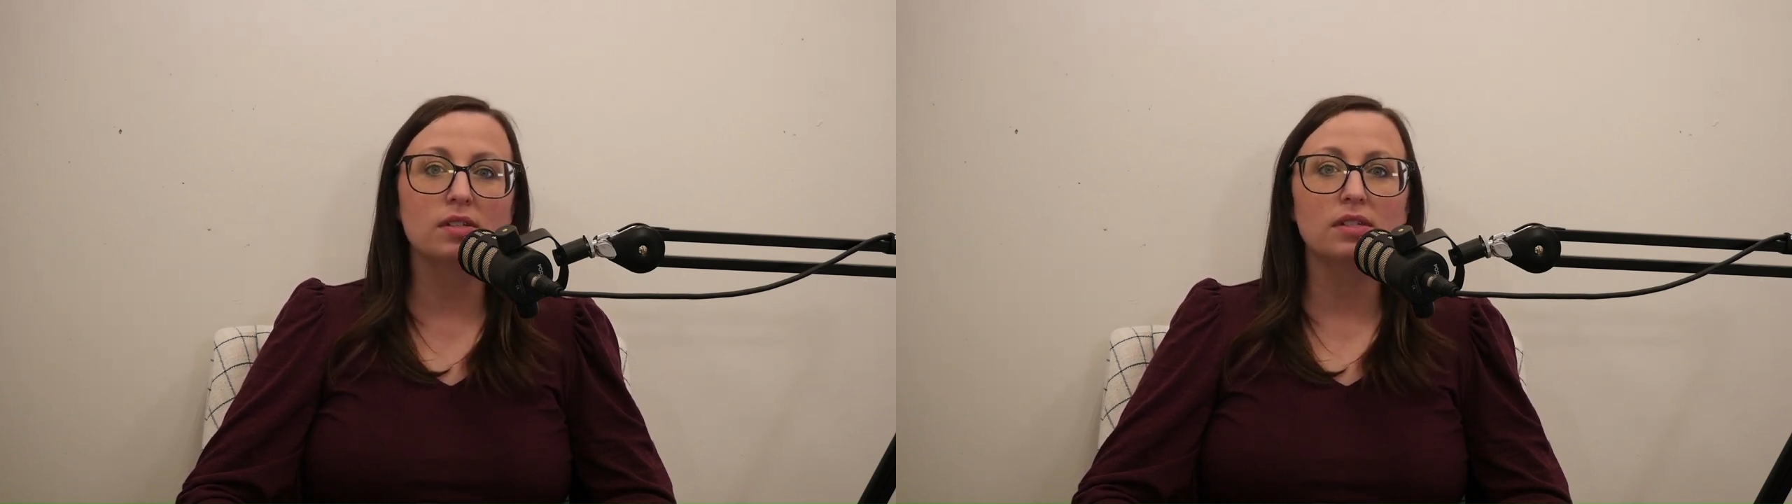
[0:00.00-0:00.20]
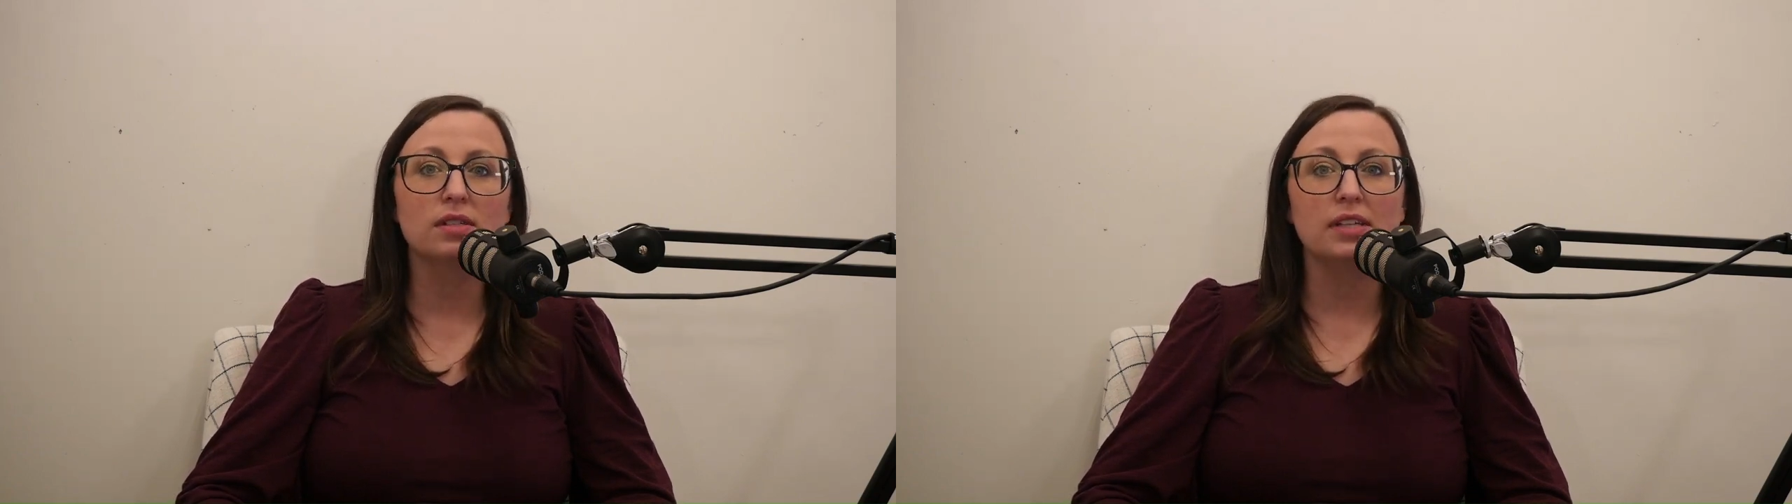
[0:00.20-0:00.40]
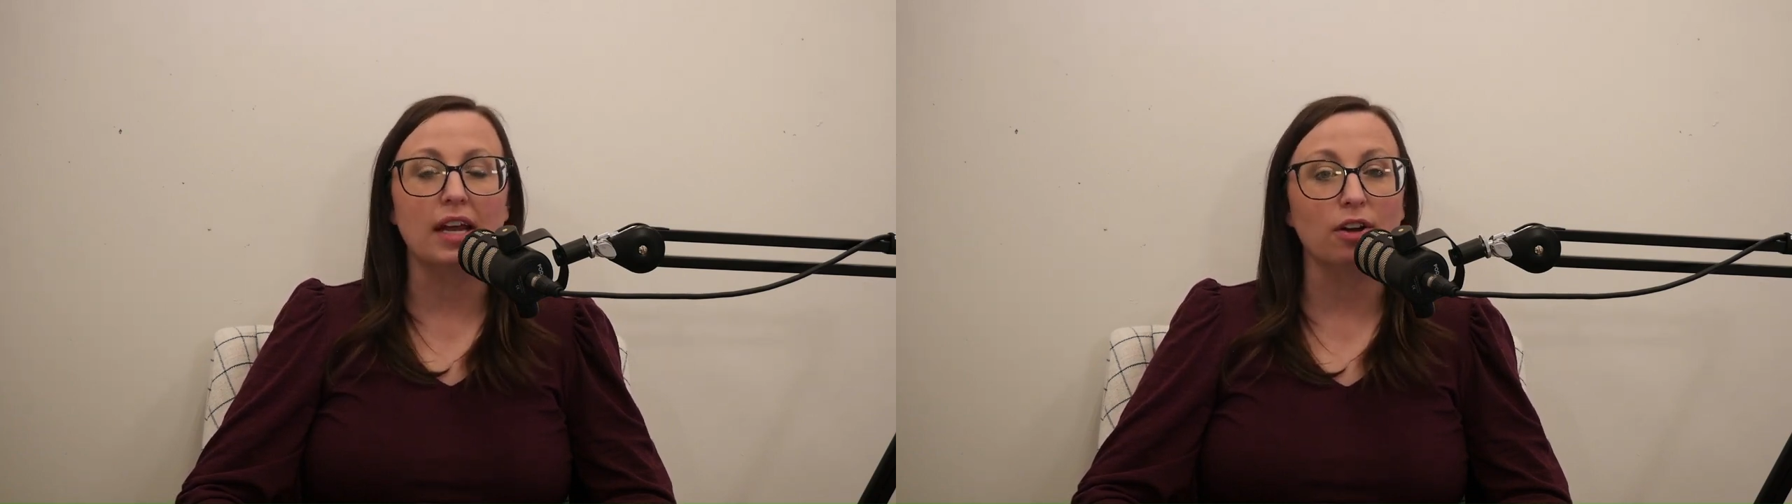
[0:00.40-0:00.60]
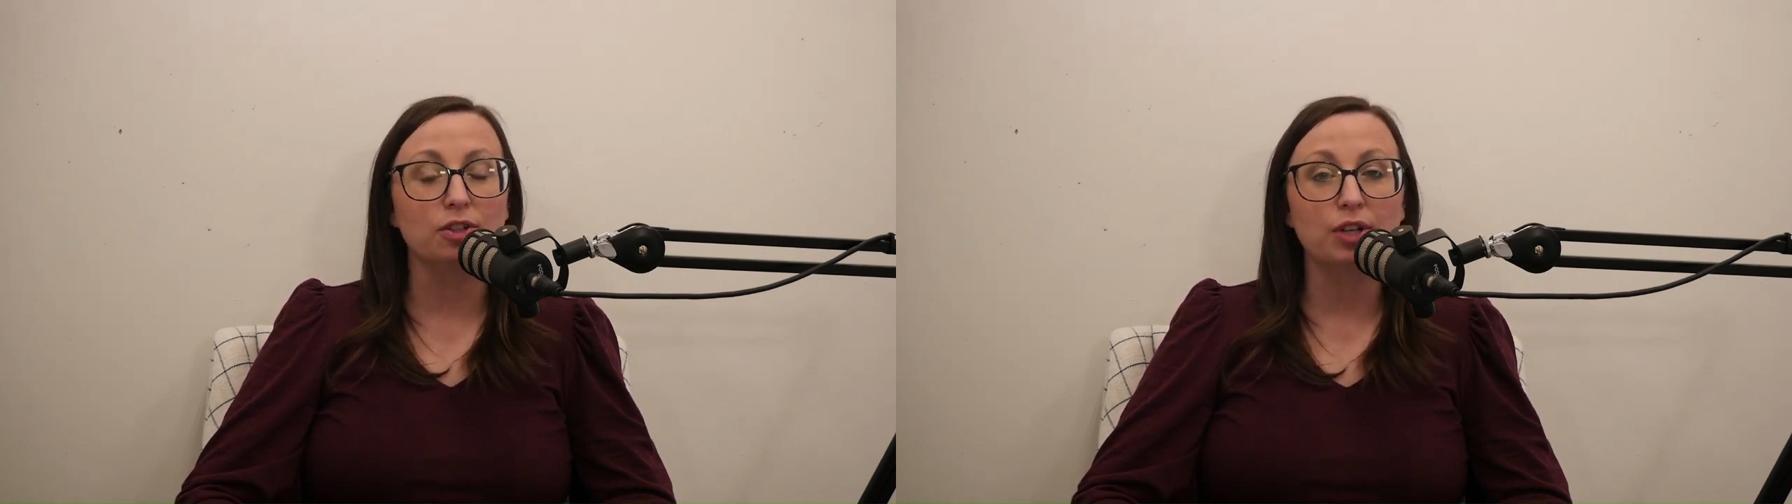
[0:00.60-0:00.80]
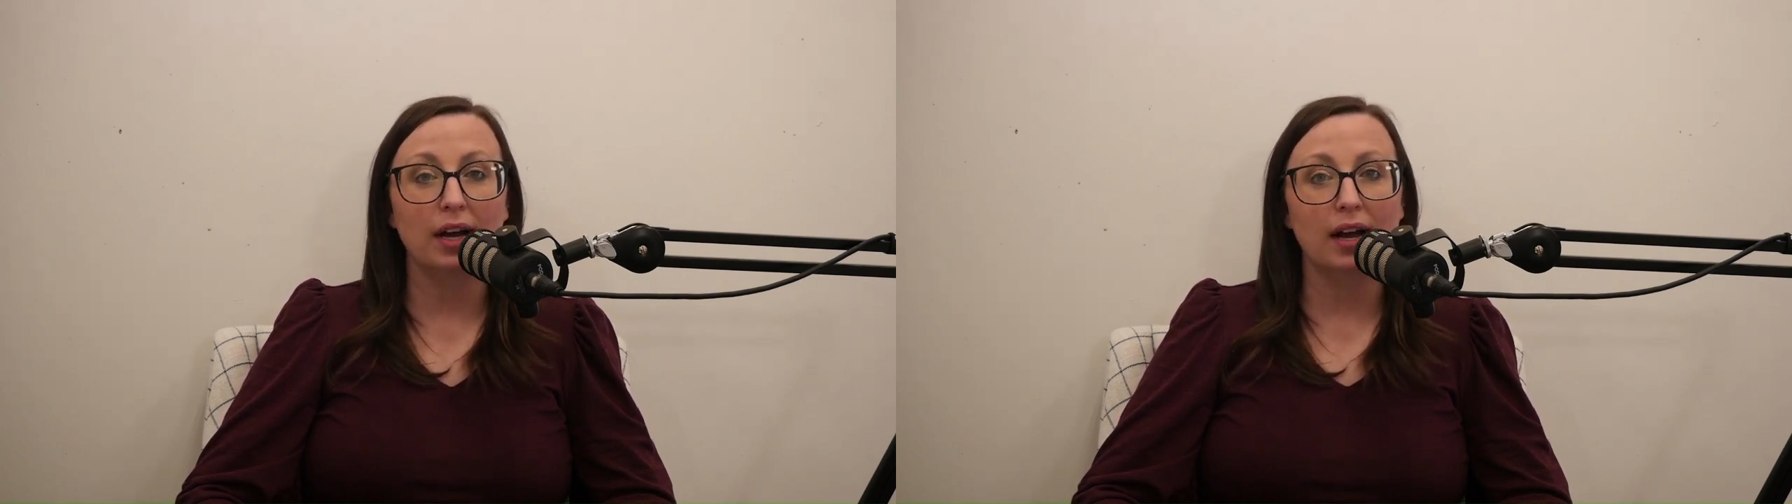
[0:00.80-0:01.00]
stay on
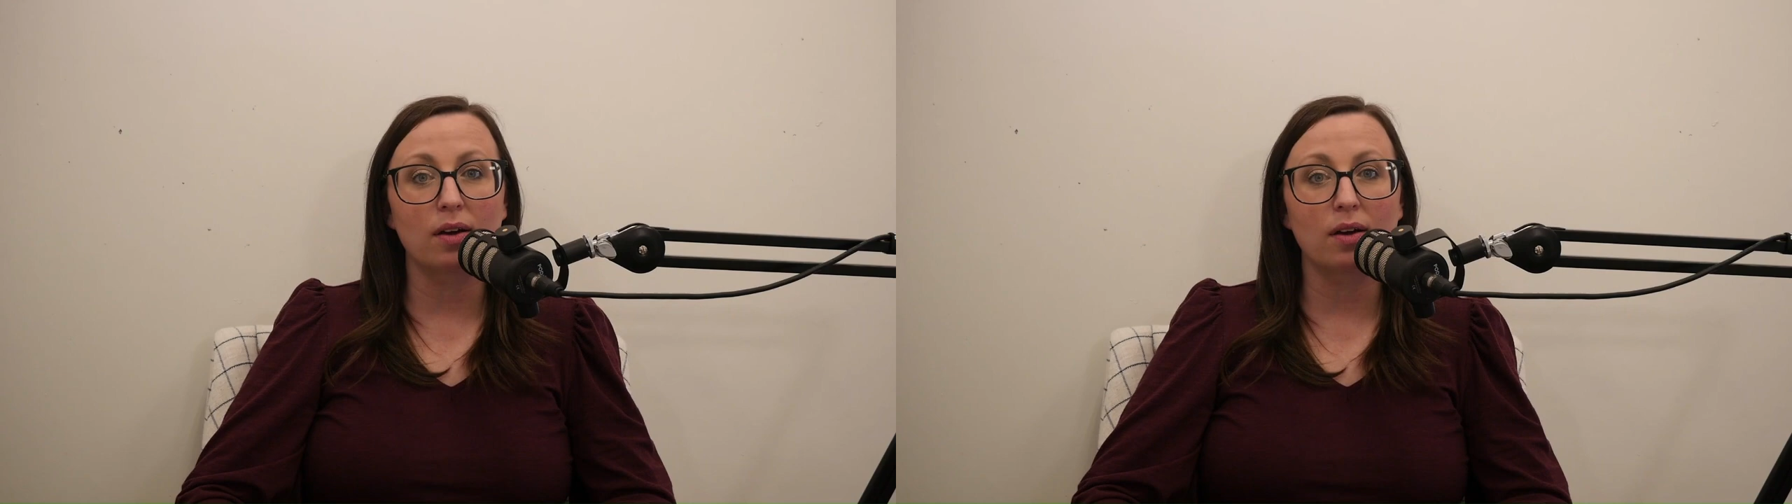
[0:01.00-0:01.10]
track